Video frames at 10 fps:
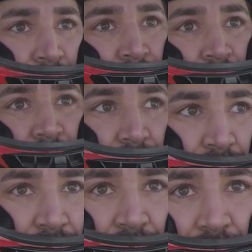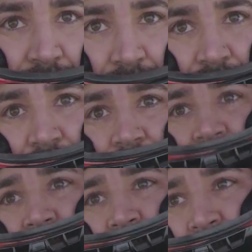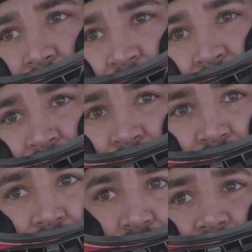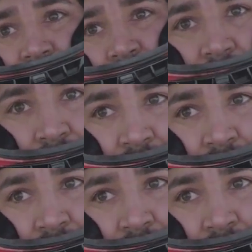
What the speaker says: camping, and I want to capture those things. And the winter here in